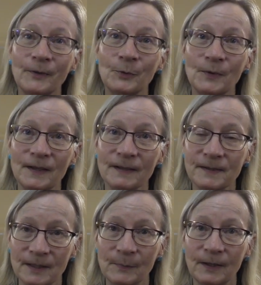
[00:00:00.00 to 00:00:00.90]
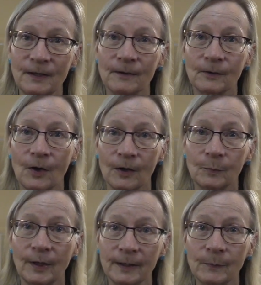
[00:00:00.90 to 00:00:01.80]
through the exhibit here called
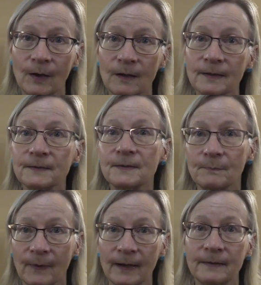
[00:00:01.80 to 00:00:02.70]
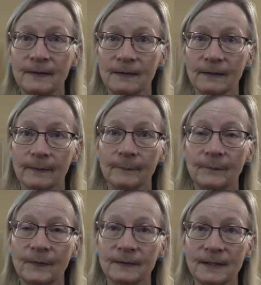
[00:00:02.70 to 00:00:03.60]
Play Ball. It's by
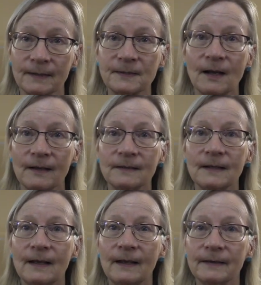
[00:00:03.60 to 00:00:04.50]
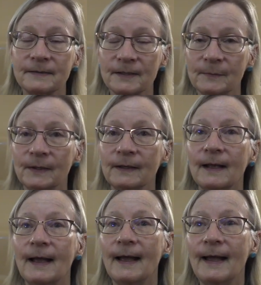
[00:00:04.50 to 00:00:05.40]
the textile exhibit,
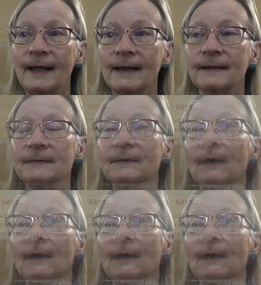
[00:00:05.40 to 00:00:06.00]
and